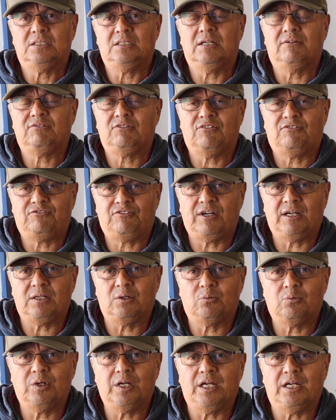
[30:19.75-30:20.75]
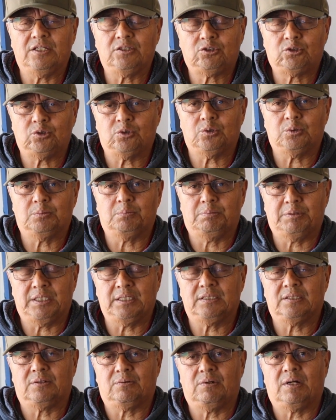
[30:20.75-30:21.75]
You have to find a way to
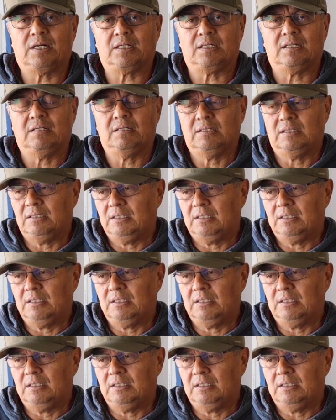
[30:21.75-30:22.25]
bring the rod